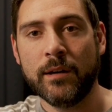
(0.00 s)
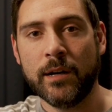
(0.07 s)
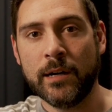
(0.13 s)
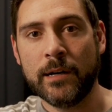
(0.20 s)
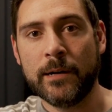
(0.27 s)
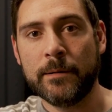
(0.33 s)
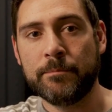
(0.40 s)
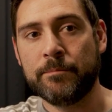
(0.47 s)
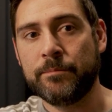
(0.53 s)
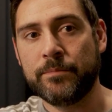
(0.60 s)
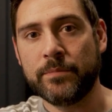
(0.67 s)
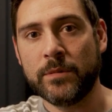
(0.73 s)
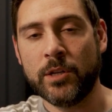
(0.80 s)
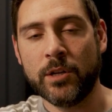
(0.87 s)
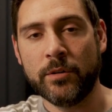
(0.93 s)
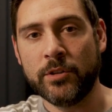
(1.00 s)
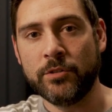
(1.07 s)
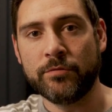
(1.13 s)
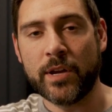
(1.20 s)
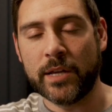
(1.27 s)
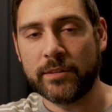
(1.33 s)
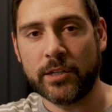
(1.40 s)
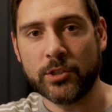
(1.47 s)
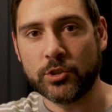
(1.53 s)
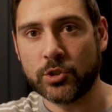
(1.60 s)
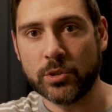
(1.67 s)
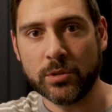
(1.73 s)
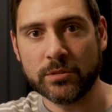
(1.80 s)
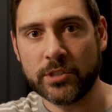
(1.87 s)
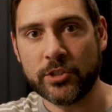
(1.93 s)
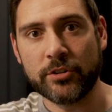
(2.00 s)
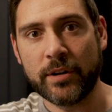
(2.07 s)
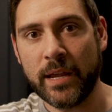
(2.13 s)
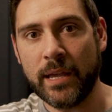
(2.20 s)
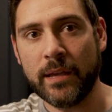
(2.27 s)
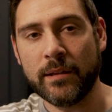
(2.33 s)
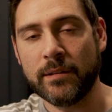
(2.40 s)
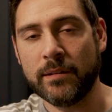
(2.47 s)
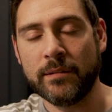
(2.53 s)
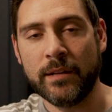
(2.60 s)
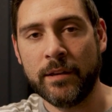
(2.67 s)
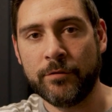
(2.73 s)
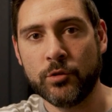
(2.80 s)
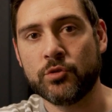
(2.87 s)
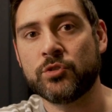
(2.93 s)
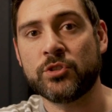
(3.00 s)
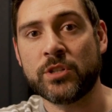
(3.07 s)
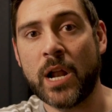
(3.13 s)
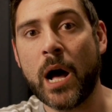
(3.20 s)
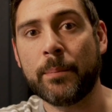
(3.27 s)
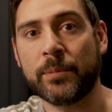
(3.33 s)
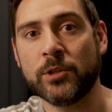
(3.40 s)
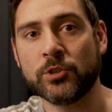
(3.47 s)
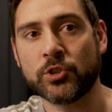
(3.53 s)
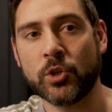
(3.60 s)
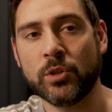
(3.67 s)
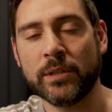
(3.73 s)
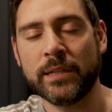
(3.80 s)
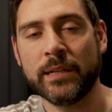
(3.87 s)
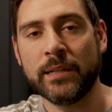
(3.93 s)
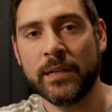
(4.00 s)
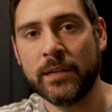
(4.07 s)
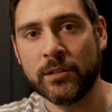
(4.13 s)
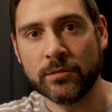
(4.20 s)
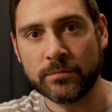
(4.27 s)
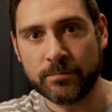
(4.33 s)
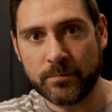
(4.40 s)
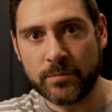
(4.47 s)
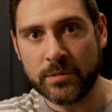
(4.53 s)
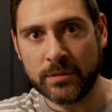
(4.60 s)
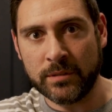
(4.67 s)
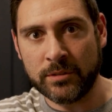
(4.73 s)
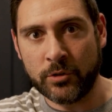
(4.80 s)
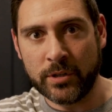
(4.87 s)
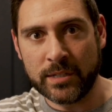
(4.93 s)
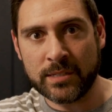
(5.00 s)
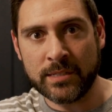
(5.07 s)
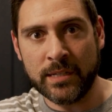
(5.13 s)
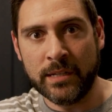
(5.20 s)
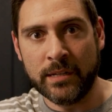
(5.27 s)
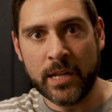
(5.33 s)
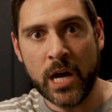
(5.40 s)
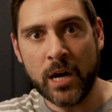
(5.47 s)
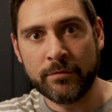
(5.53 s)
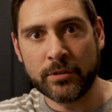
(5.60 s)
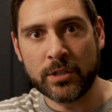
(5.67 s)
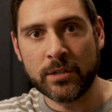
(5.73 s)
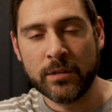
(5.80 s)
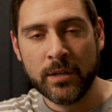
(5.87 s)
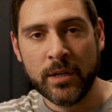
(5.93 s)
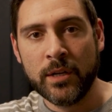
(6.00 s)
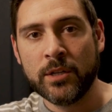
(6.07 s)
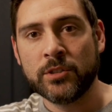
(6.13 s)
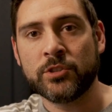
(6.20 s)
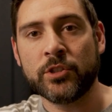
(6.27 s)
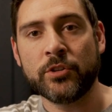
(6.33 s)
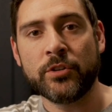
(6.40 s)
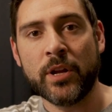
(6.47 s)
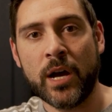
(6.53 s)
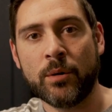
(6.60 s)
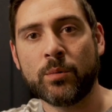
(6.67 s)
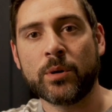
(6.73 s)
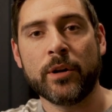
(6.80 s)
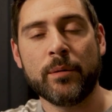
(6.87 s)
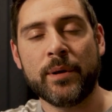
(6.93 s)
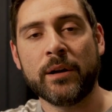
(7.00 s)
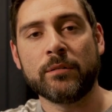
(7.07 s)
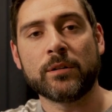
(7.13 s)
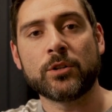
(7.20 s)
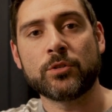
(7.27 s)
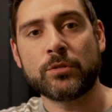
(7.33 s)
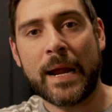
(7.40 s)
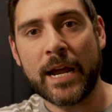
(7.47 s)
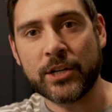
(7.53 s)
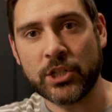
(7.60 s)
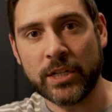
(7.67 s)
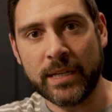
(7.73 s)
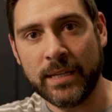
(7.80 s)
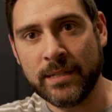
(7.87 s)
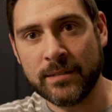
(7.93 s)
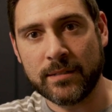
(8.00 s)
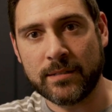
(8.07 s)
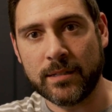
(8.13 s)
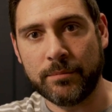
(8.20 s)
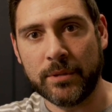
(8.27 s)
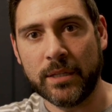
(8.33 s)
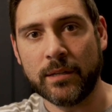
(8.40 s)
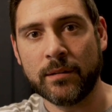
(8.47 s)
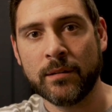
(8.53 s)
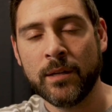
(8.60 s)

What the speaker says: and you've got the controls in your hand, and if you stop controlling it, it'll sort of sit and hover, so you're not worried about crashing into something.